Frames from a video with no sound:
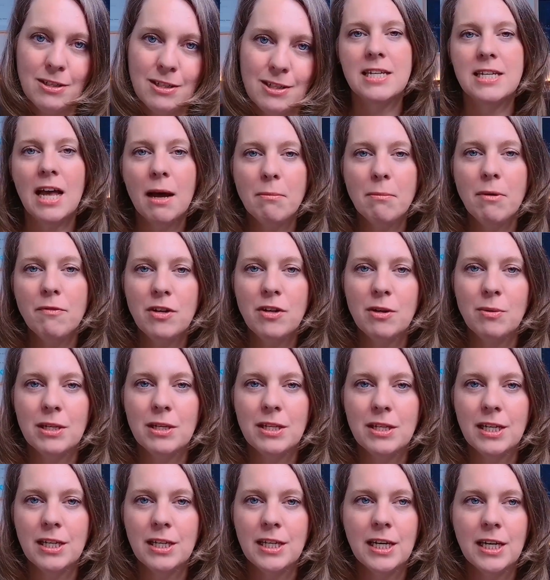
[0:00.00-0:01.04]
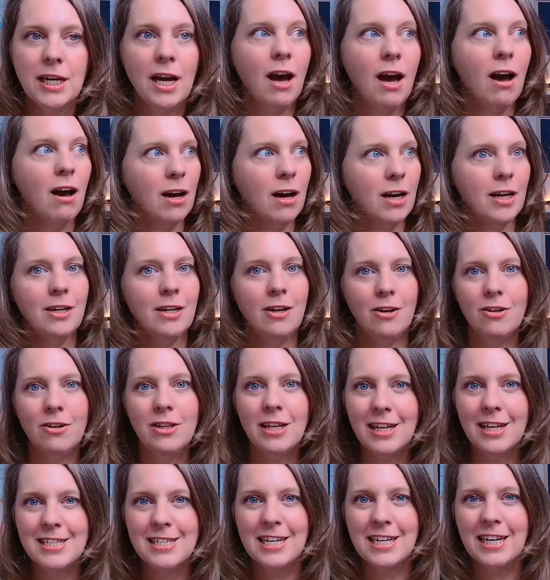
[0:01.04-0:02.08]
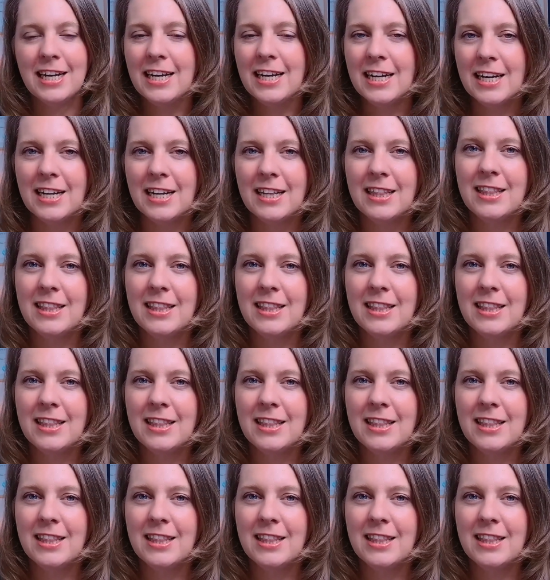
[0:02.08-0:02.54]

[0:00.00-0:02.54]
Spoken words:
Some of you are thinking, I know that, Selena.